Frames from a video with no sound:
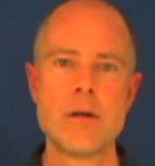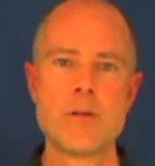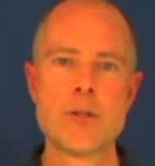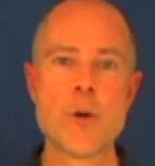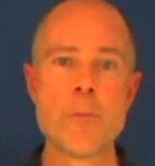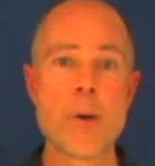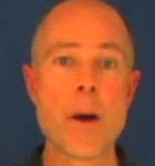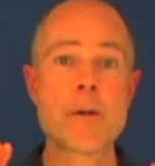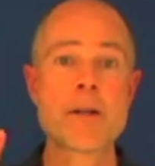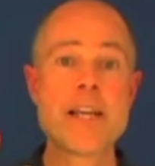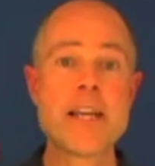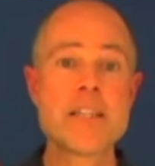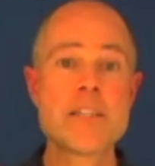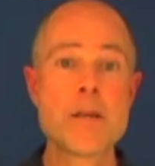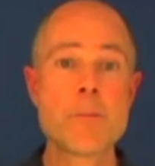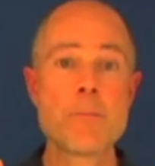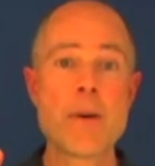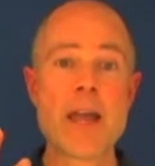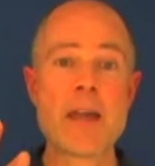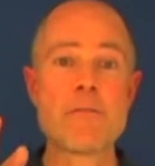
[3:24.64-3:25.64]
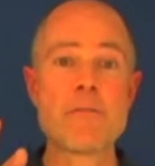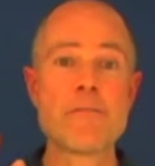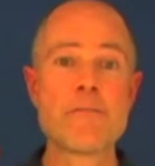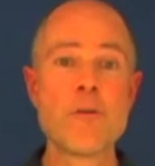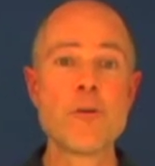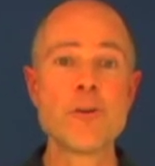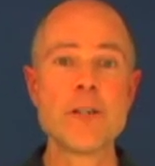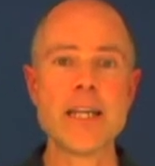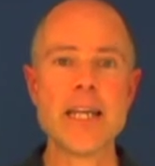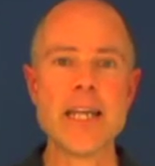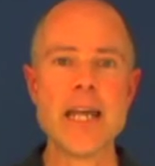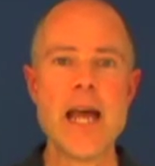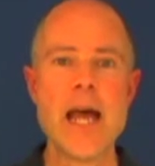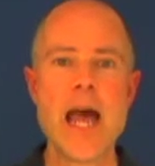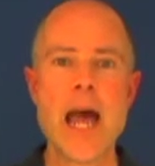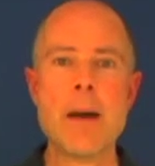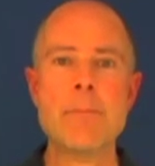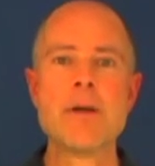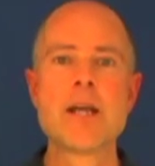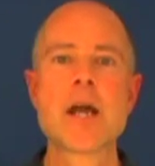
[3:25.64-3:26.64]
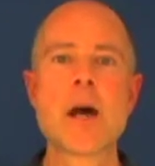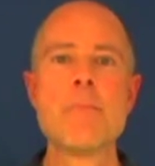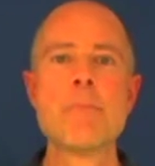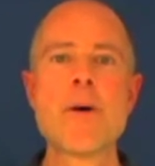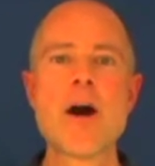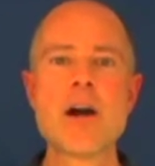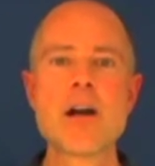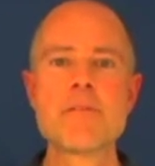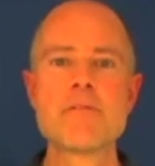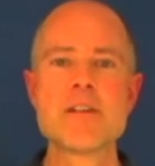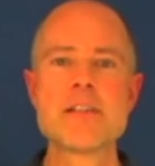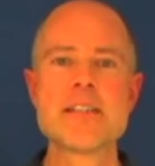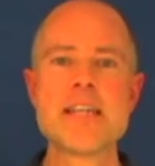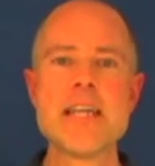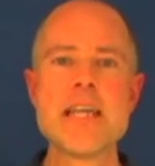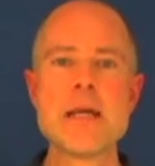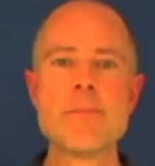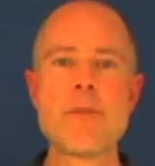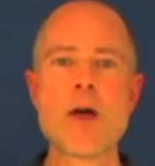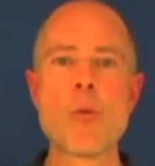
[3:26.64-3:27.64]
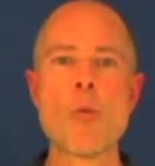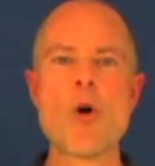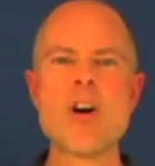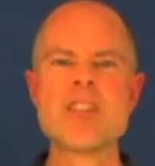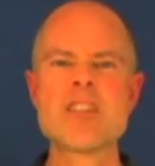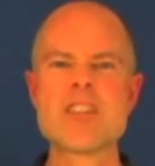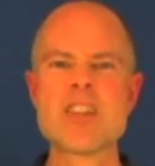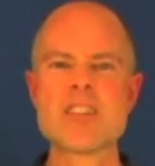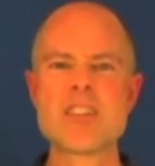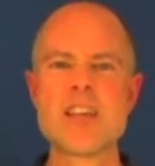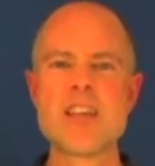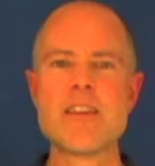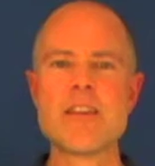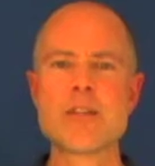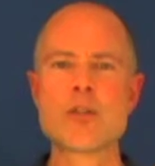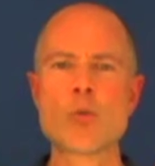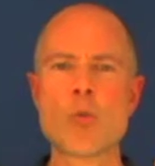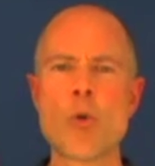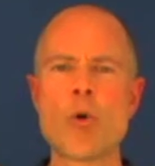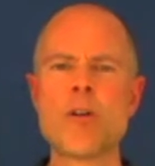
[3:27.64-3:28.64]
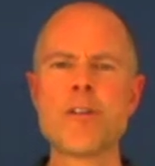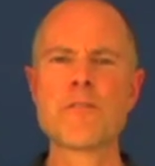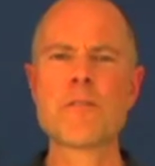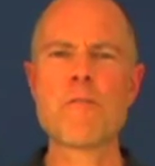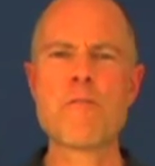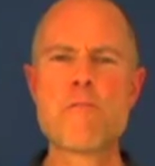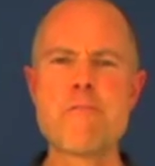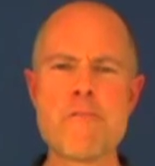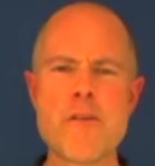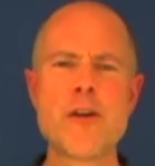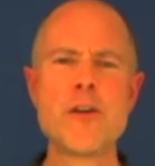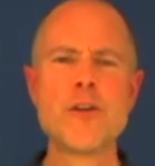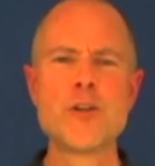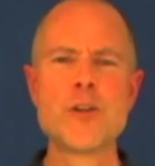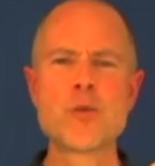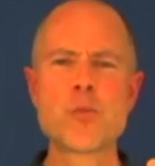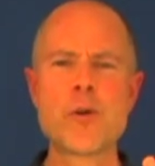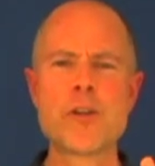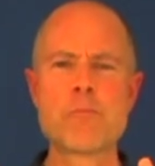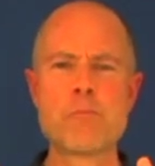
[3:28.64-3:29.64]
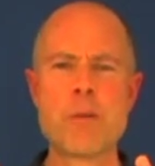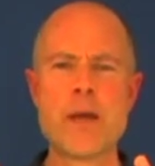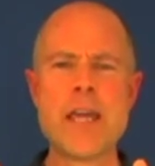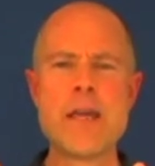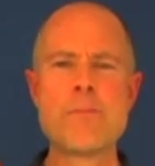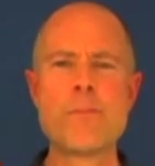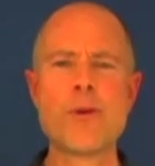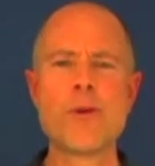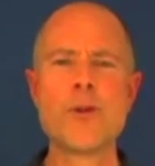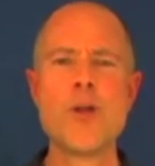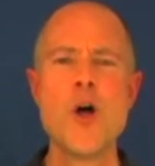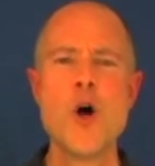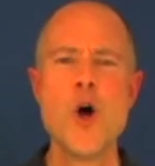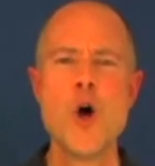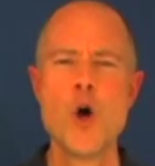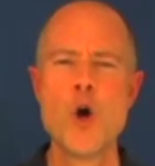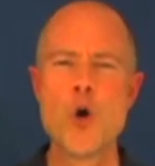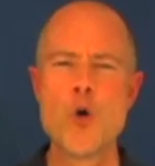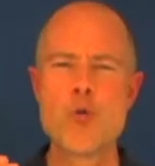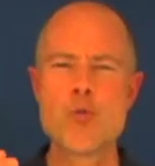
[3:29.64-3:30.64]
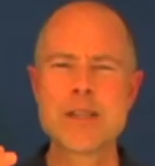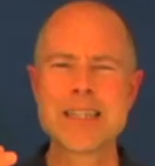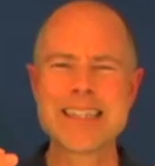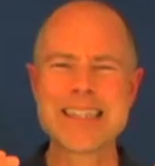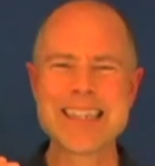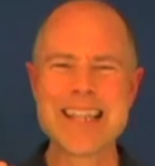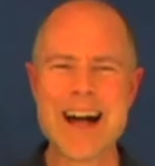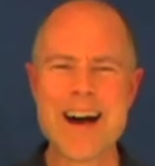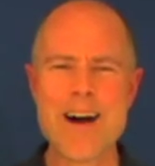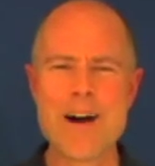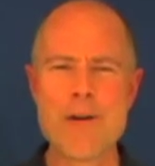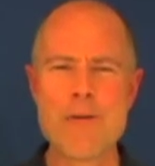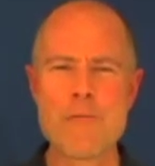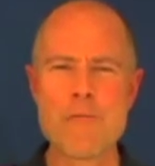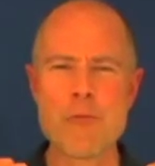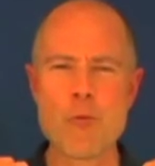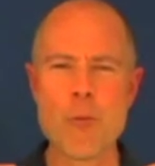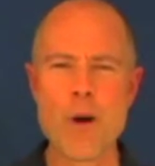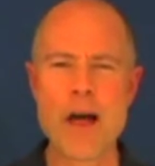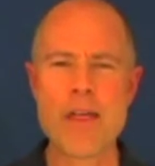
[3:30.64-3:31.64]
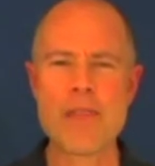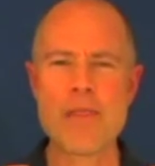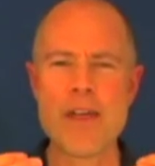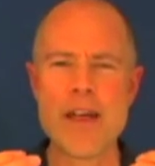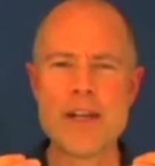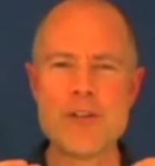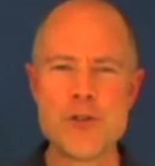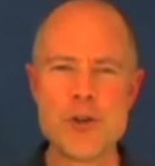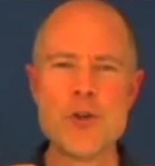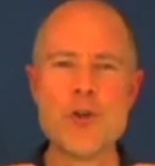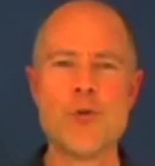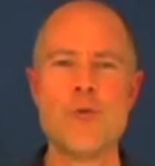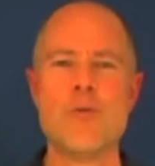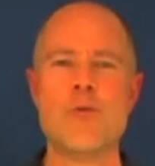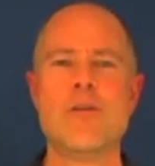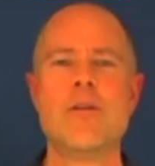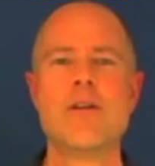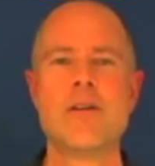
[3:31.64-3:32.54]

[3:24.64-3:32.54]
to participate fully and become part of a team that wants to see this world filled with people who love what they do,